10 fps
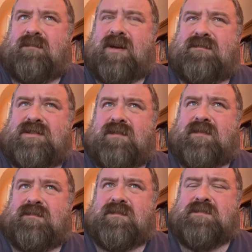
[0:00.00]
I've been
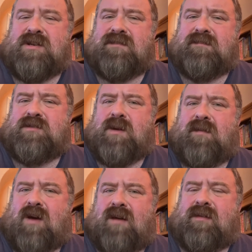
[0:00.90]
suffering from depression for
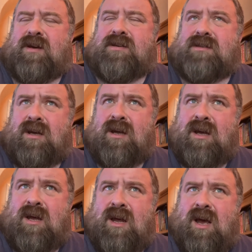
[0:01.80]
25 years,
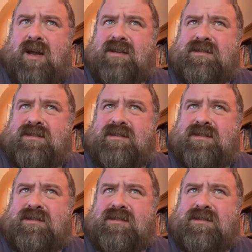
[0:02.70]
and